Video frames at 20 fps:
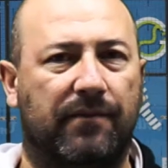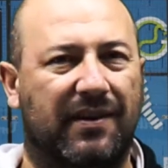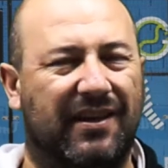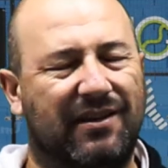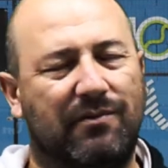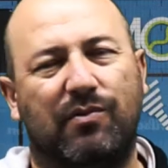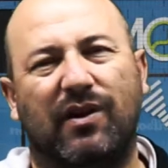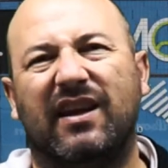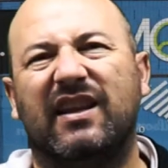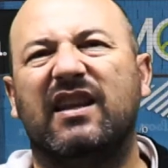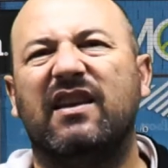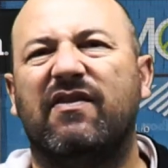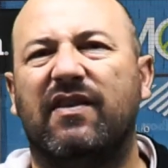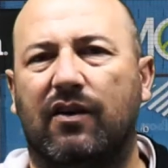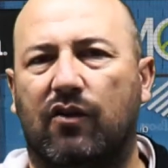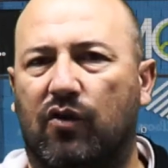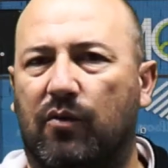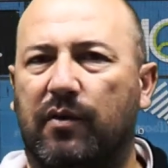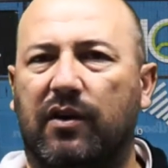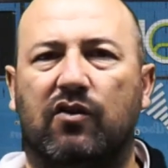It's very
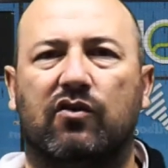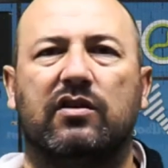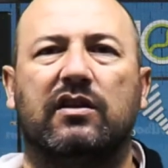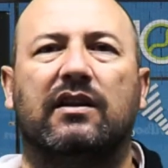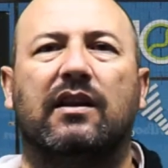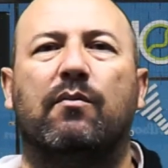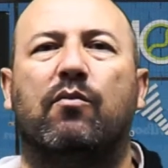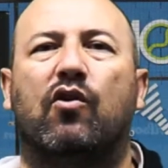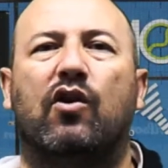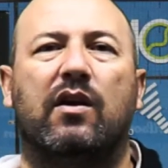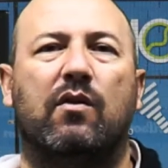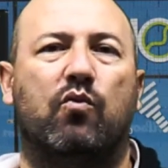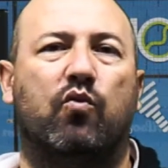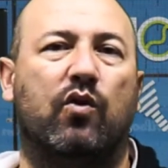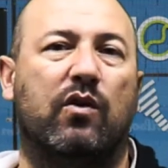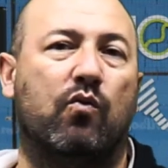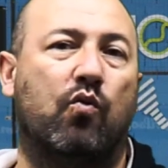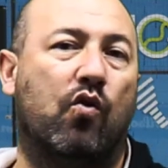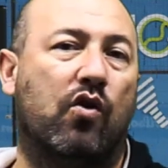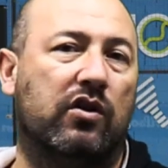difficult, because in the volley
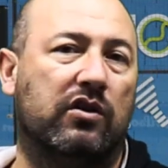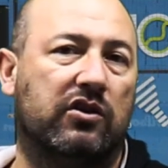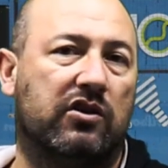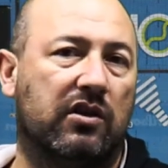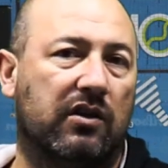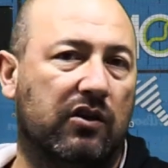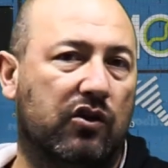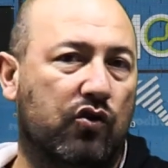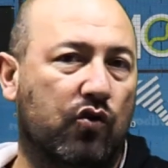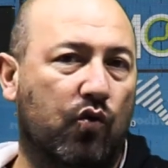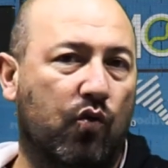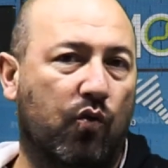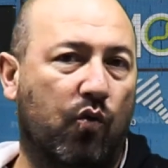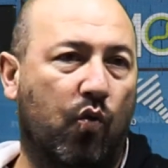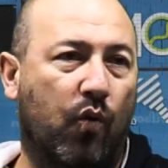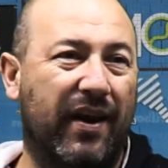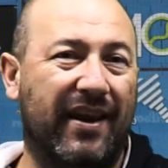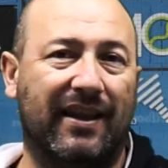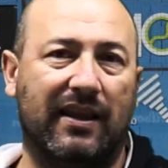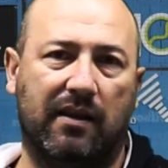we want to
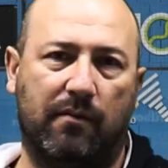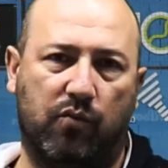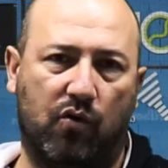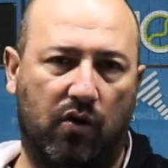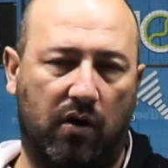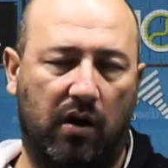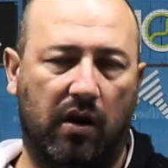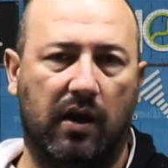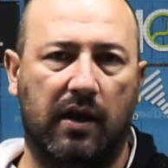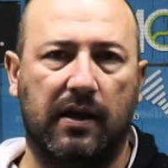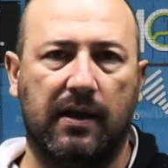win the ball.